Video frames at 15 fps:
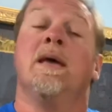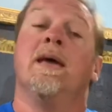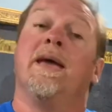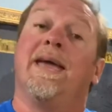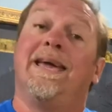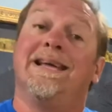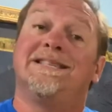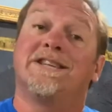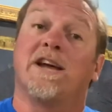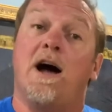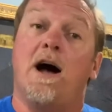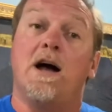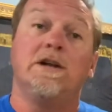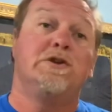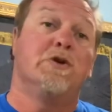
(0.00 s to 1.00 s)
He gets a
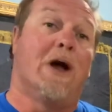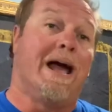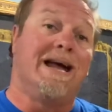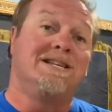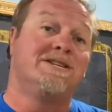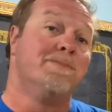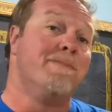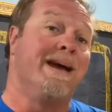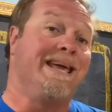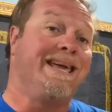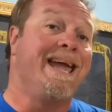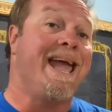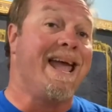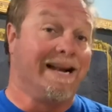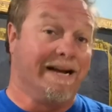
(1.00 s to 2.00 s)
contract to make
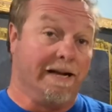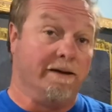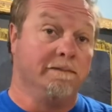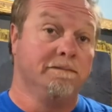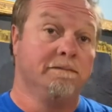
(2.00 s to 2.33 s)
cannon.